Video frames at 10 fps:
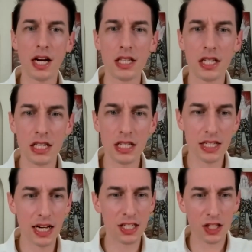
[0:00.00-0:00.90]
19
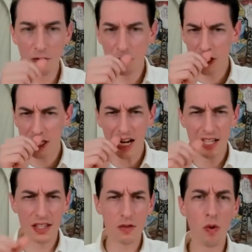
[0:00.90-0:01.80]
says. So verse
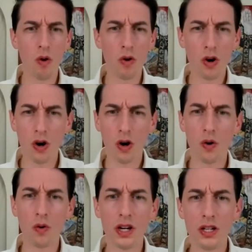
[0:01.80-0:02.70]
19 will
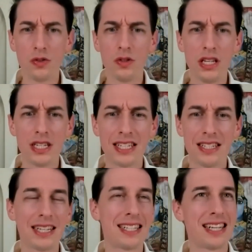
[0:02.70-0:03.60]
go into these
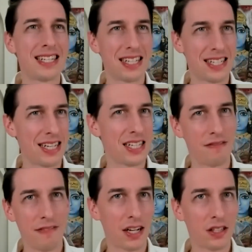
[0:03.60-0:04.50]
six
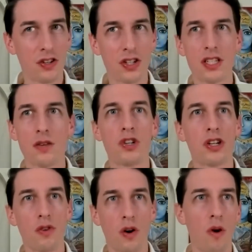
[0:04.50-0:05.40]
success factors
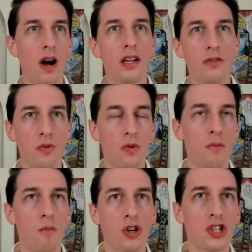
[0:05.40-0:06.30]
which are required
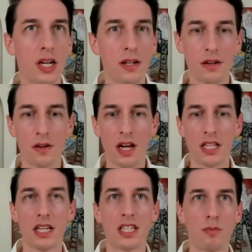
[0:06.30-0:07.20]
for moksha,
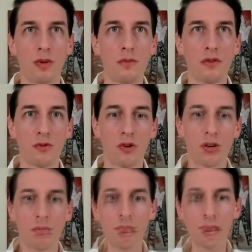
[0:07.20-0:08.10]
as I explained
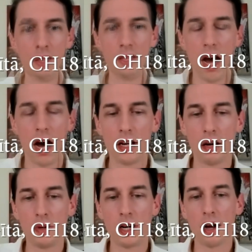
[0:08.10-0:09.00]
before.
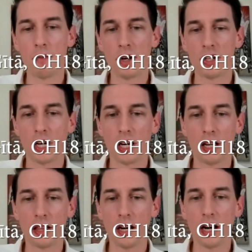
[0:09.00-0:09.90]
Jnanam karma cha
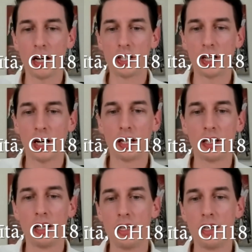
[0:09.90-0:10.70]
karta cha